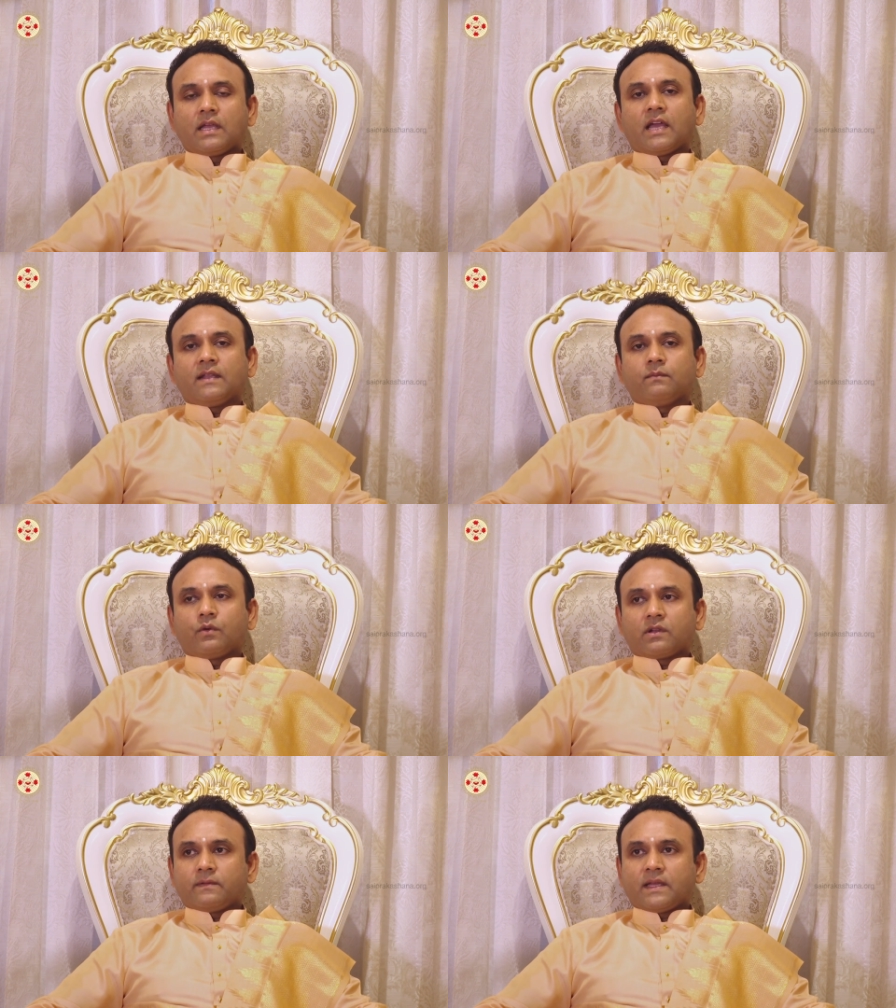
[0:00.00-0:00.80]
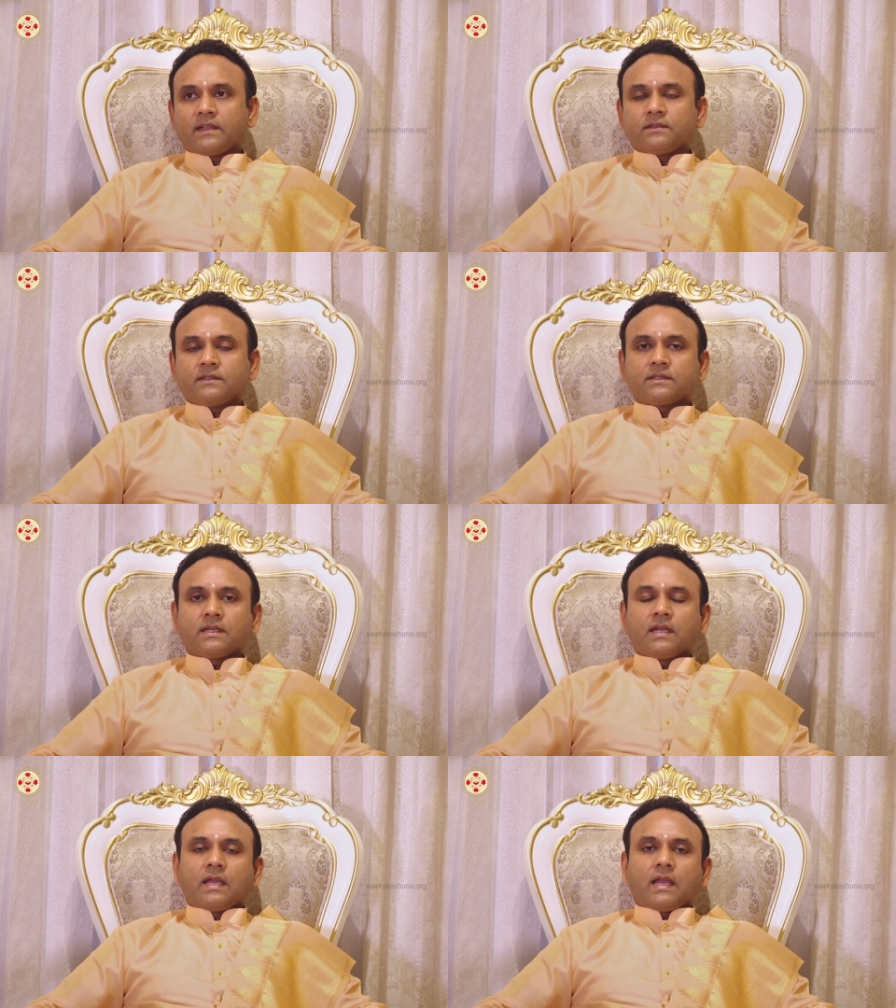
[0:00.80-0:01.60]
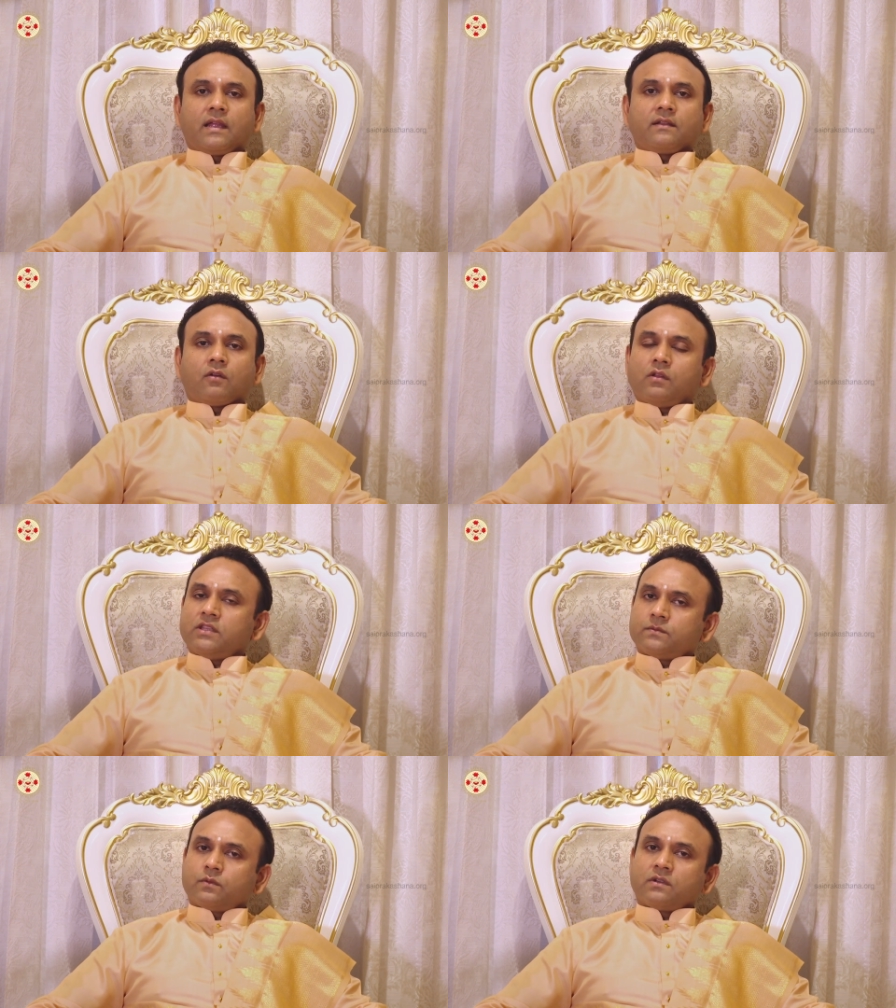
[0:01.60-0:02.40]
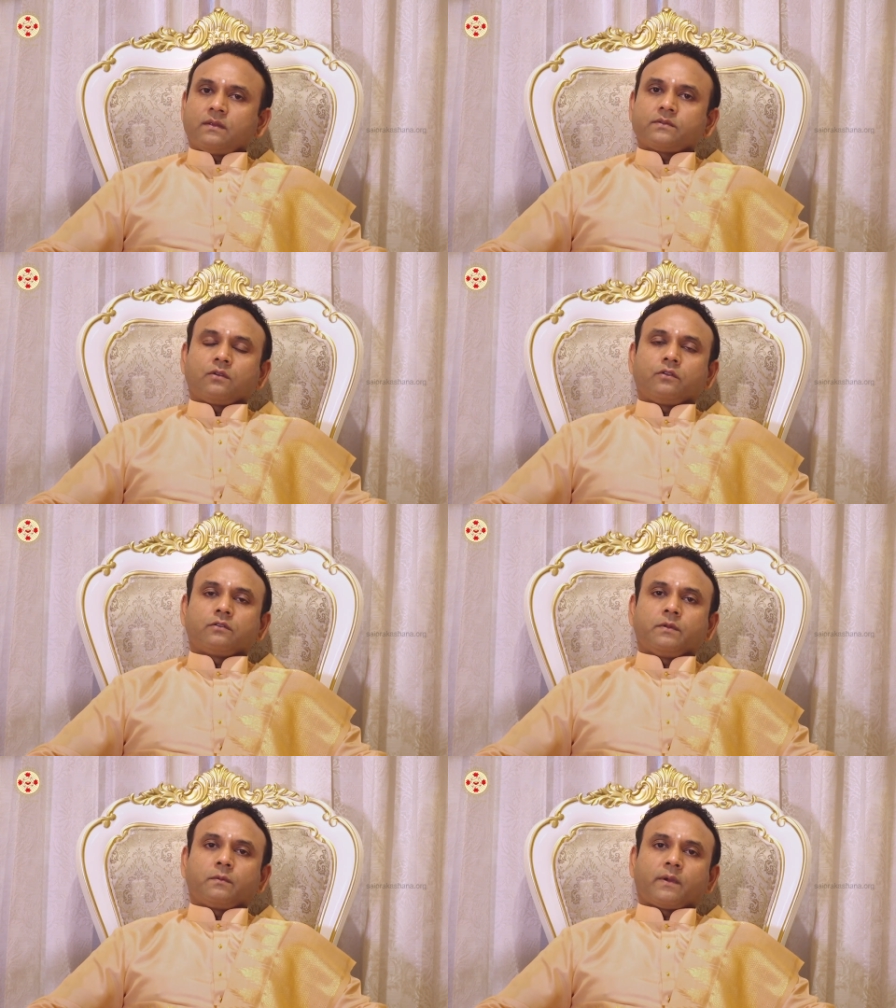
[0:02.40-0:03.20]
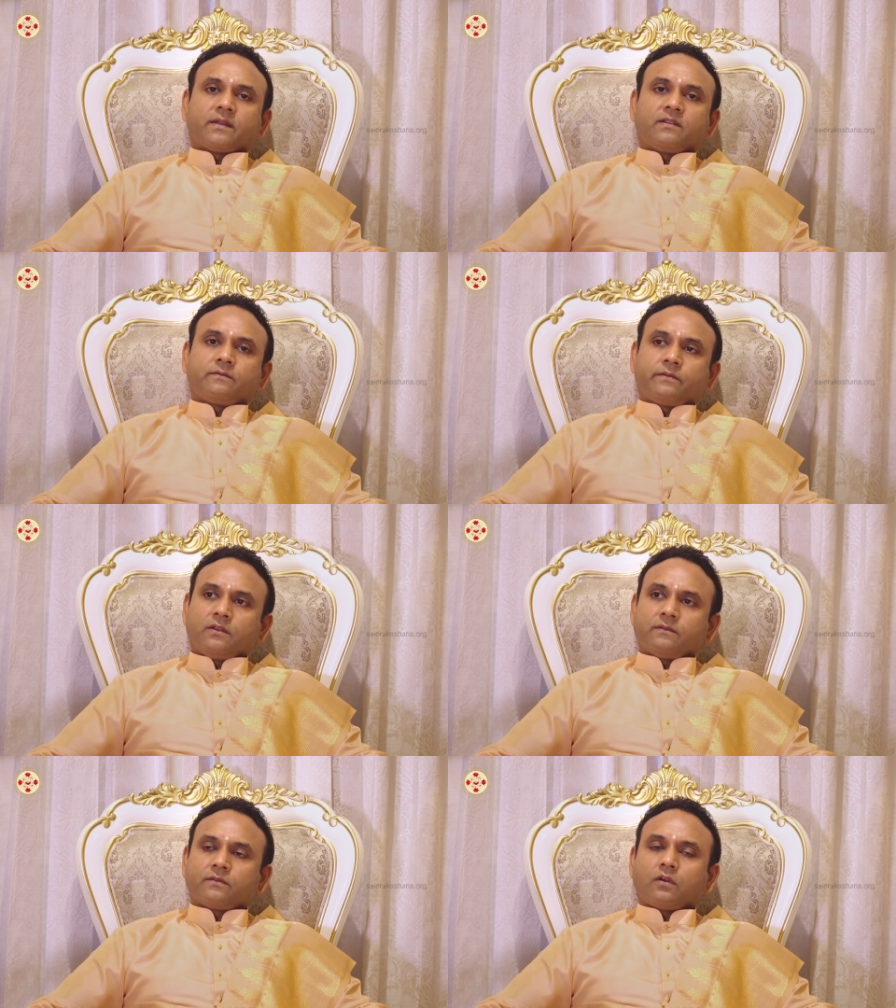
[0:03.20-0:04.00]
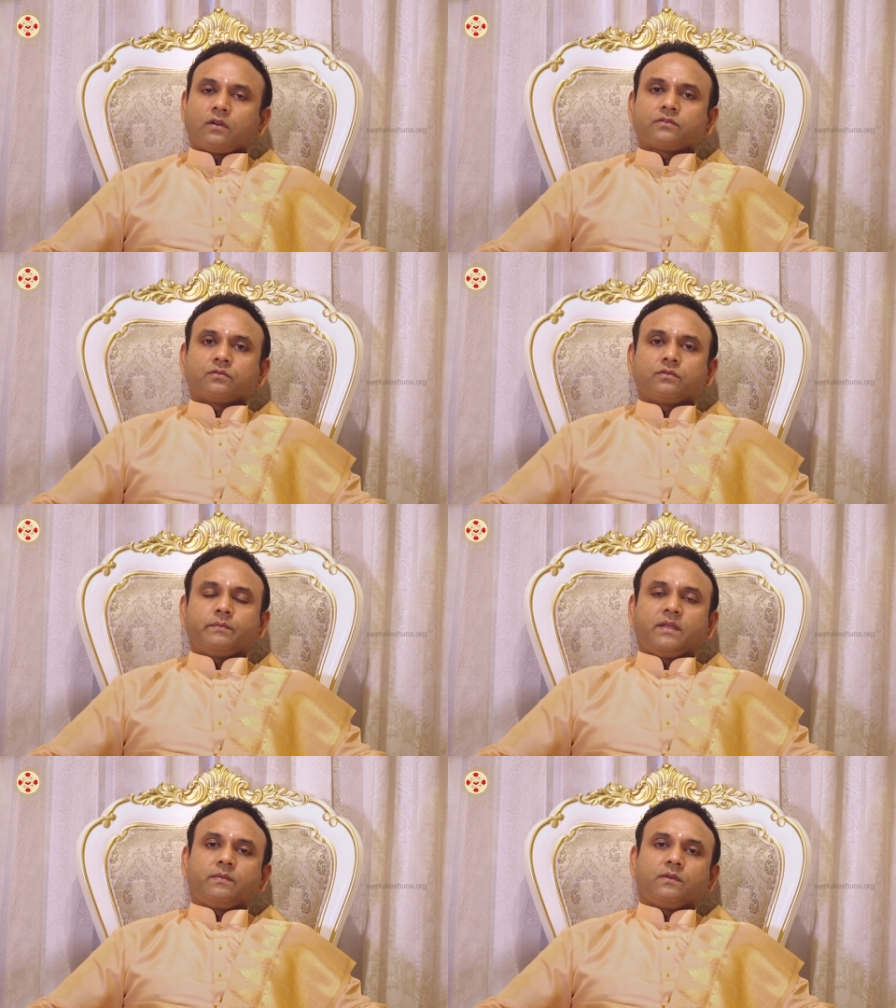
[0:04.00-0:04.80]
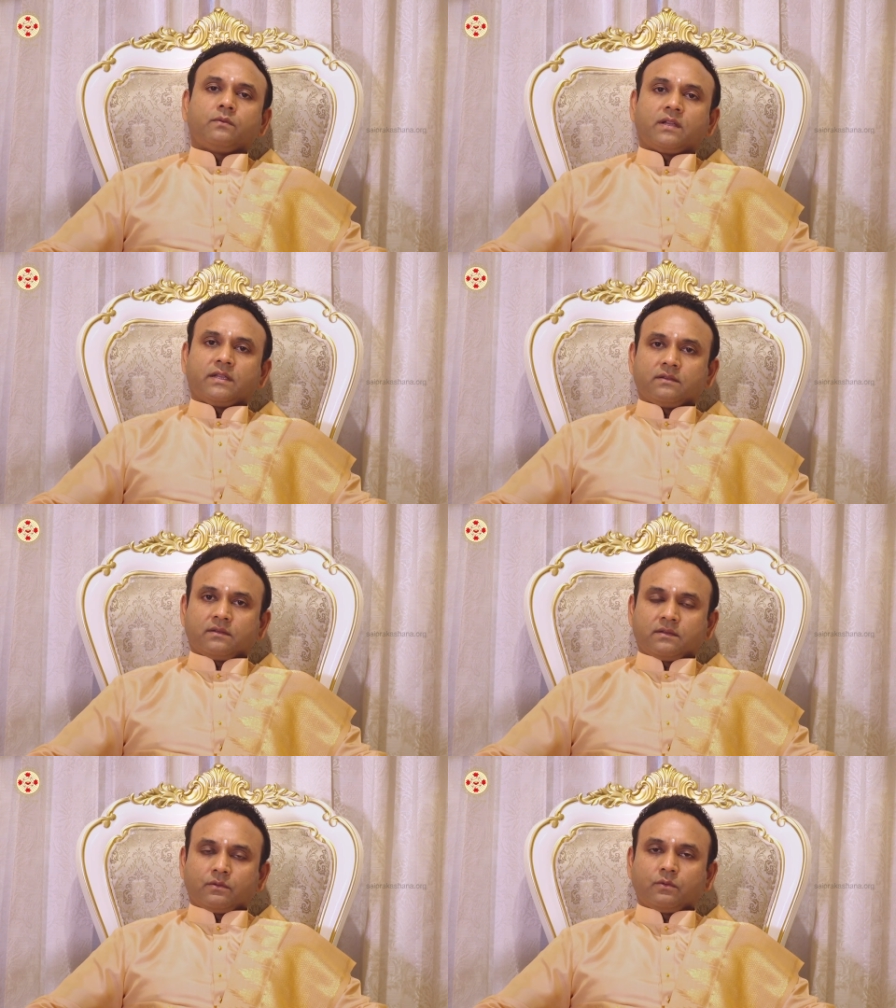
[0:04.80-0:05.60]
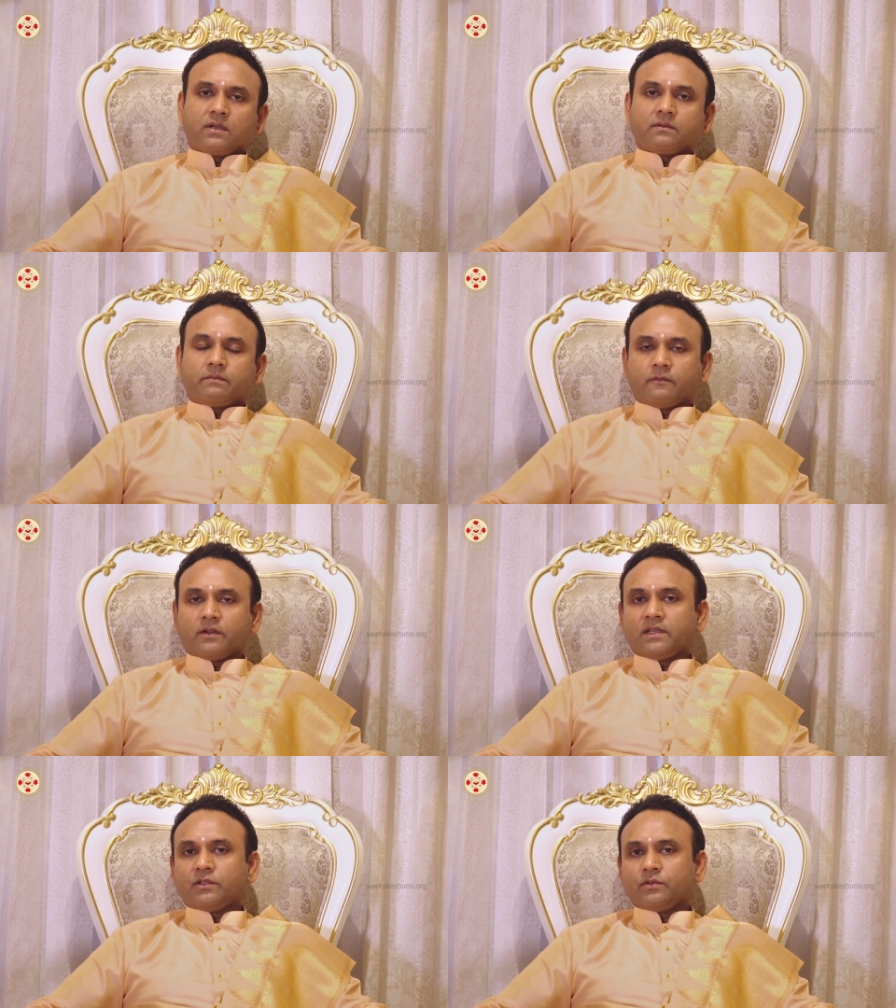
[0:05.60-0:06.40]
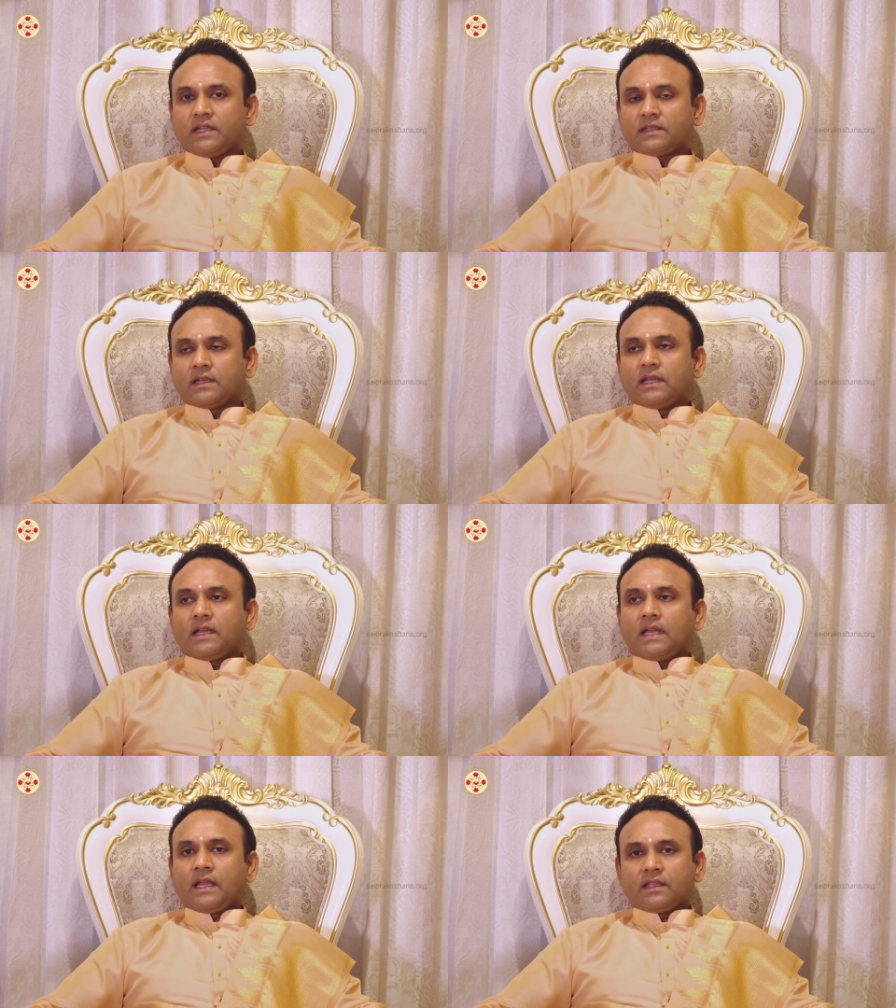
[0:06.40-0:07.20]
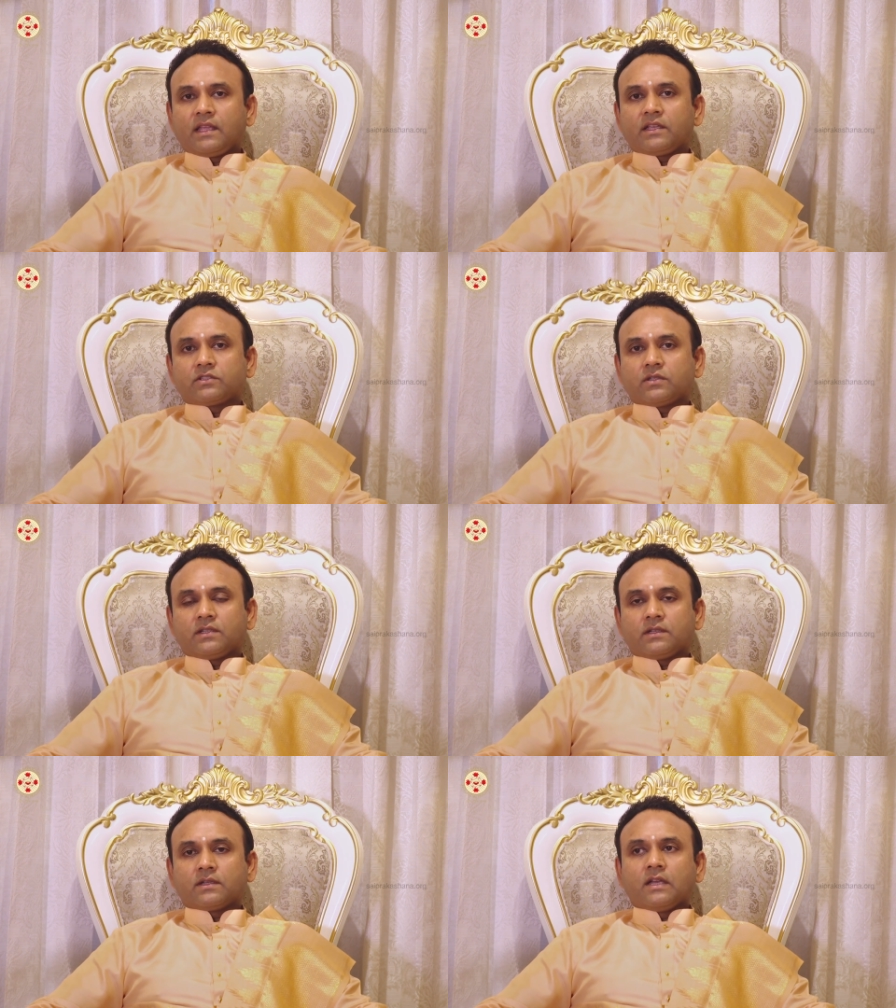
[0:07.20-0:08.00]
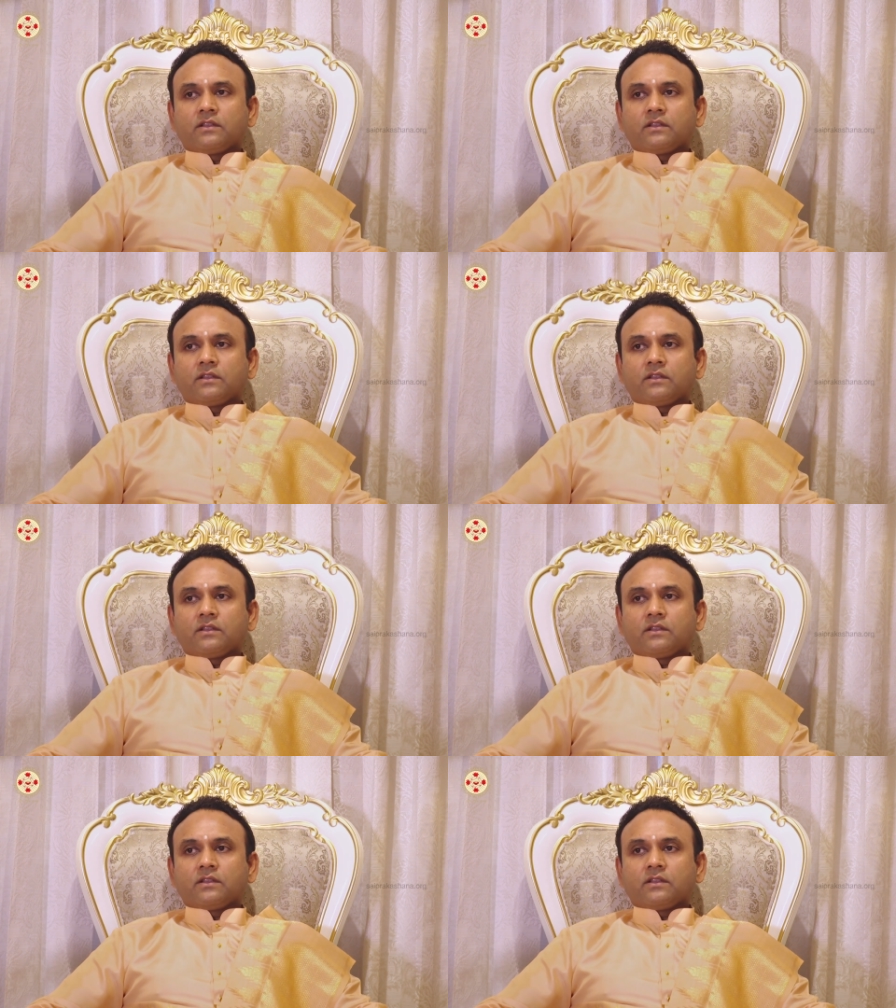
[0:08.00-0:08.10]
and more awareness. And all these programs are going to be provided free of cost to the people who are wanting to get engaged in it.